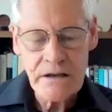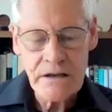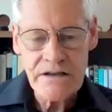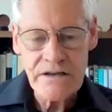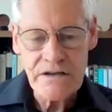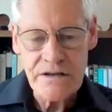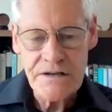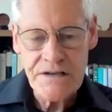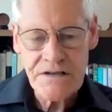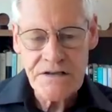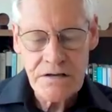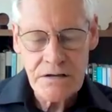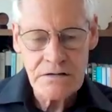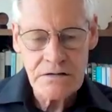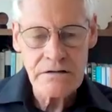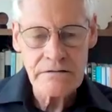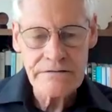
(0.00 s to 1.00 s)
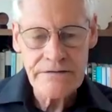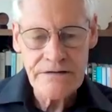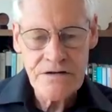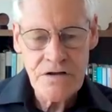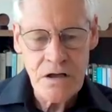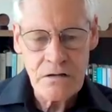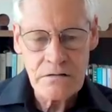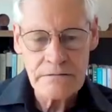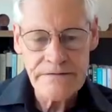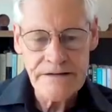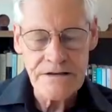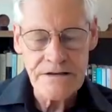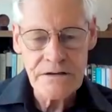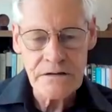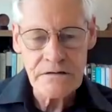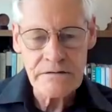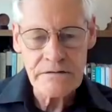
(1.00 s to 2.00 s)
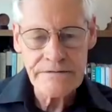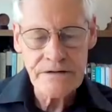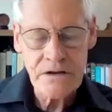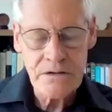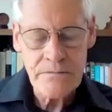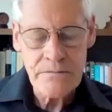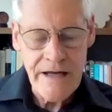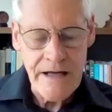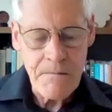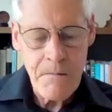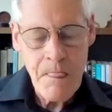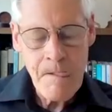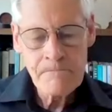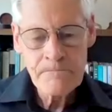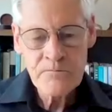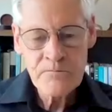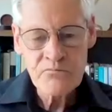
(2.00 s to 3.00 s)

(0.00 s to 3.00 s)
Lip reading: And he uses Curler photography to confirm that.